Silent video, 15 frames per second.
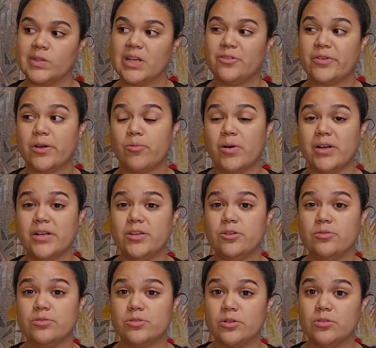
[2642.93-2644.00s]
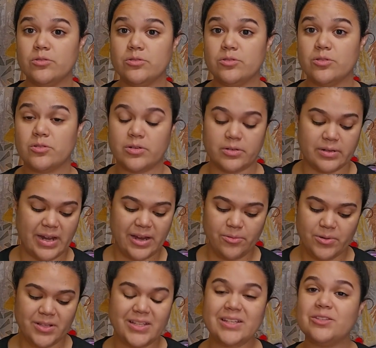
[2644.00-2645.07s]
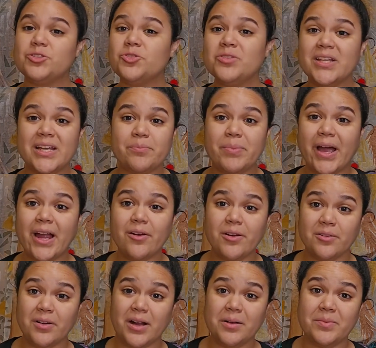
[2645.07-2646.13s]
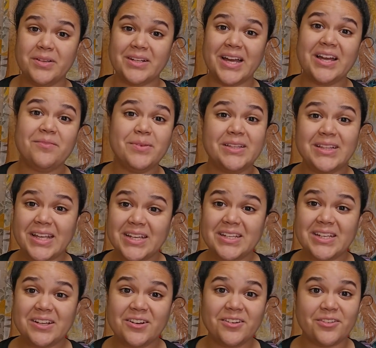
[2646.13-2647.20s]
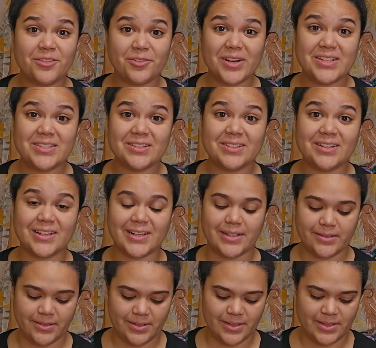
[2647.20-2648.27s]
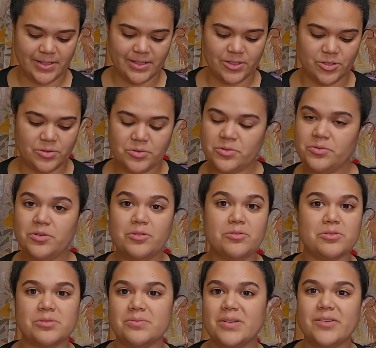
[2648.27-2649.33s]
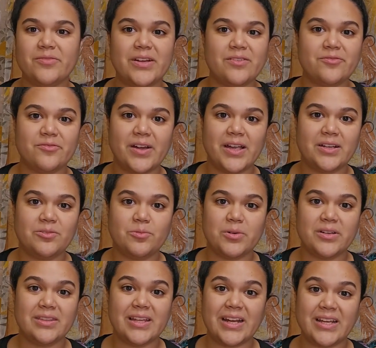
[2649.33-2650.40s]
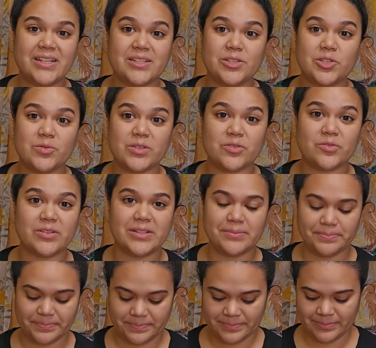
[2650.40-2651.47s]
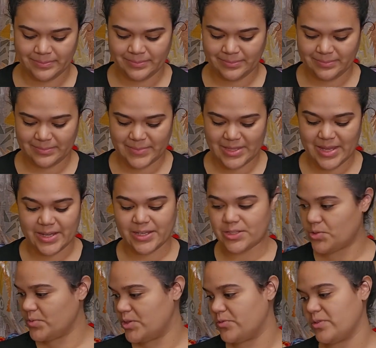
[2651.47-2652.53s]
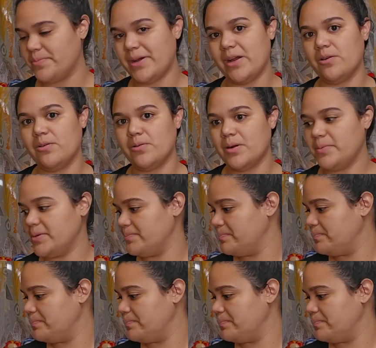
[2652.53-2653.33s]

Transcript: want to use those, or I really do like Pirate Robin. I've been liking her threads a lot. So who knows, if I find one that I can switch for it. I can switch for Pirate Robin.